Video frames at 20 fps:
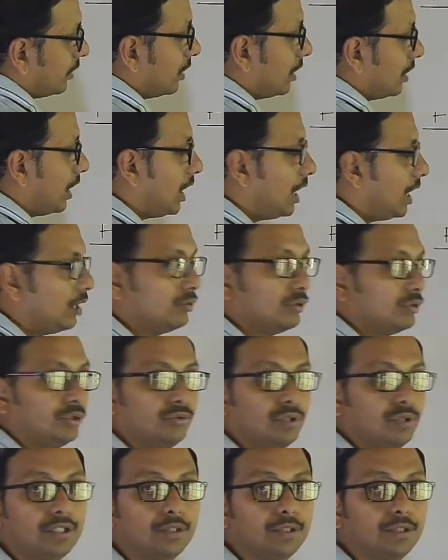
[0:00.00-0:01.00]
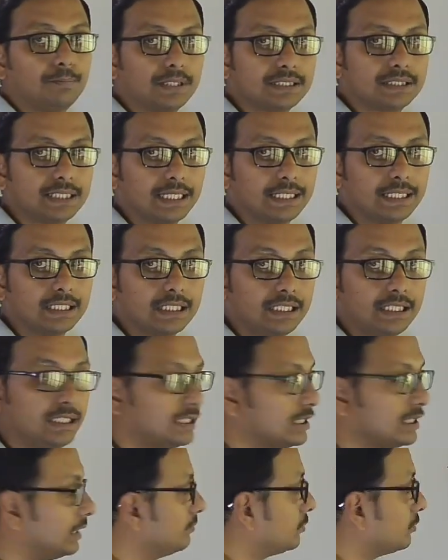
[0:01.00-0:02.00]
how you will represent in
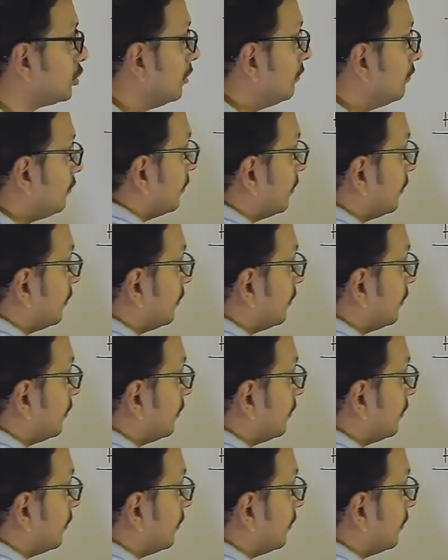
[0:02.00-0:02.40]
terms of